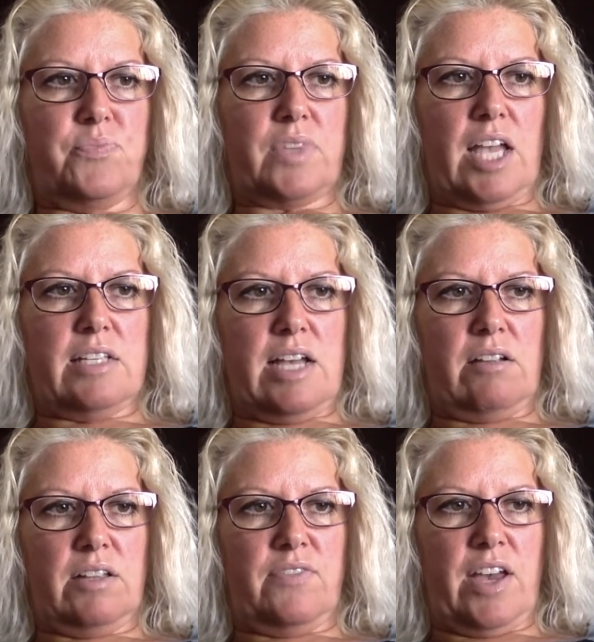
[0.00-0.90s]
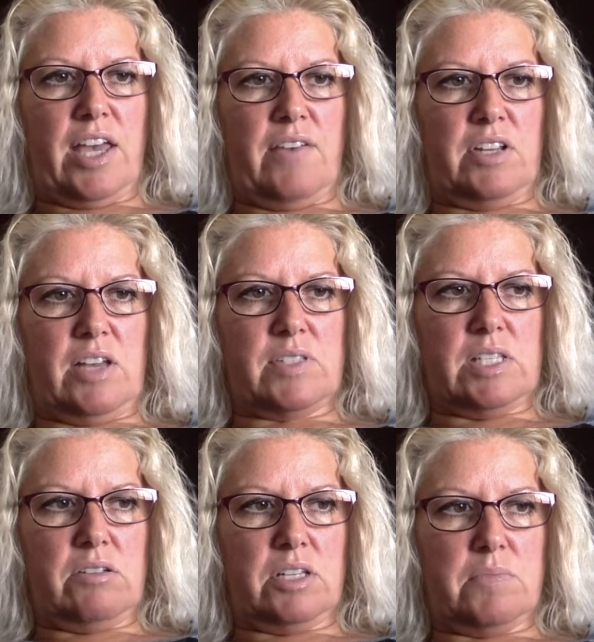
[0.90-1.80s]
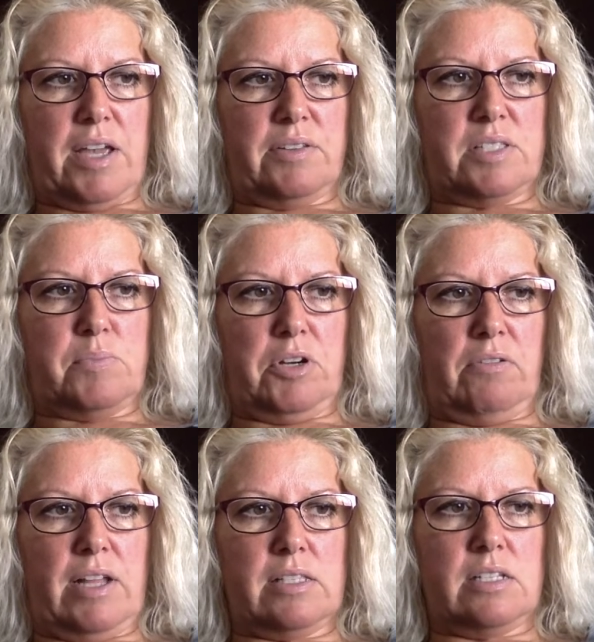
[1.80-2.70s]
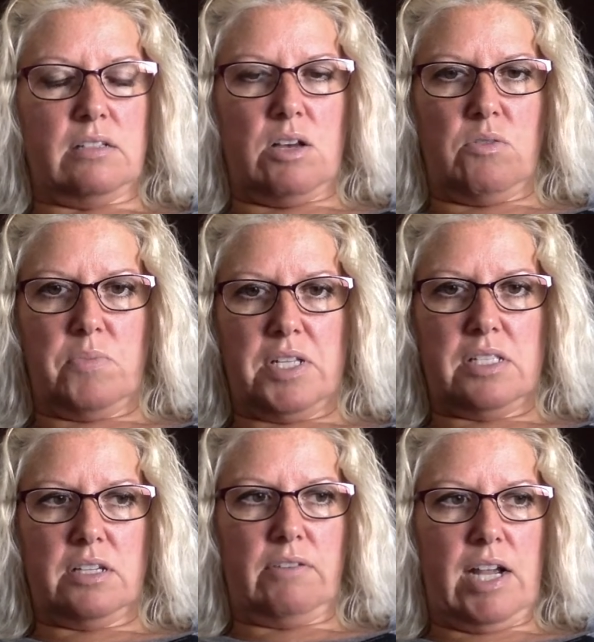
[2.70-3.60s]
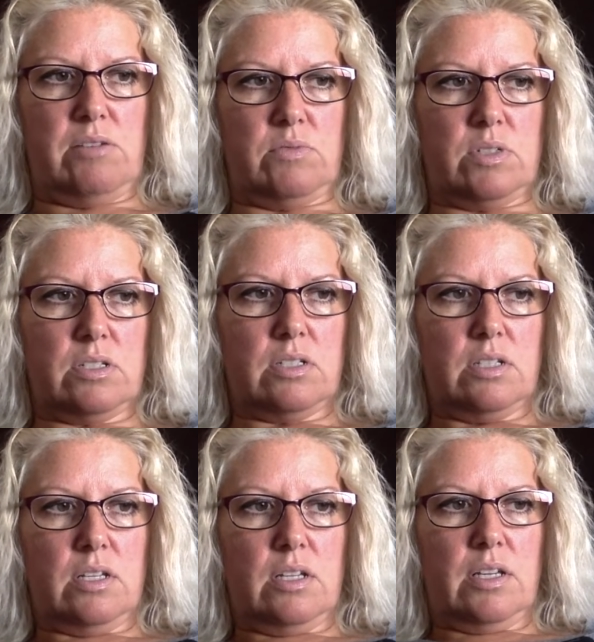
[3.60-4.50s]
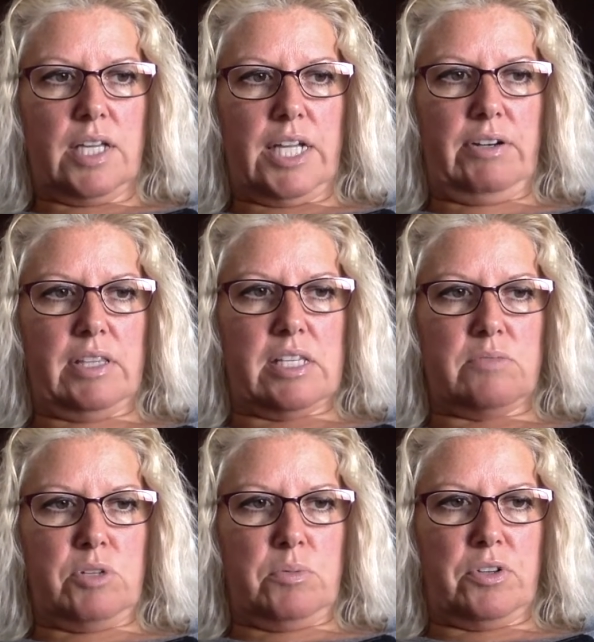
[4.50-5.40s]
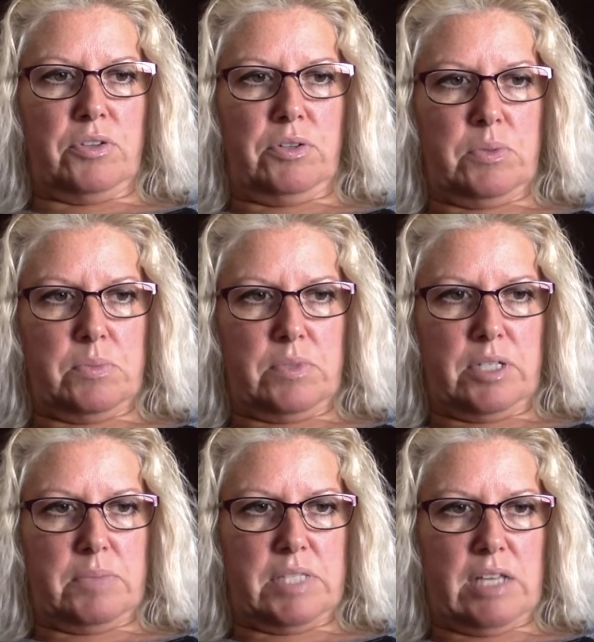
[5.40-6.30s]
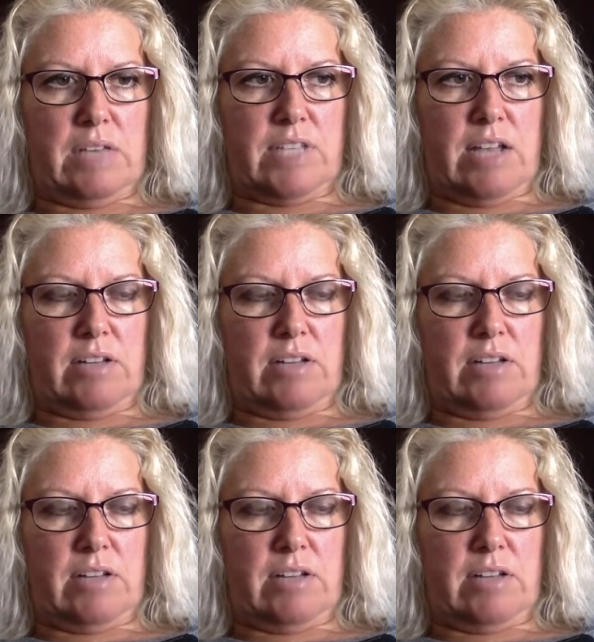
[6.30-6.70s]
I doubt if I have enough silk in my spinnerets to lower me to the ground. Hearing this, Wilbur threw himself down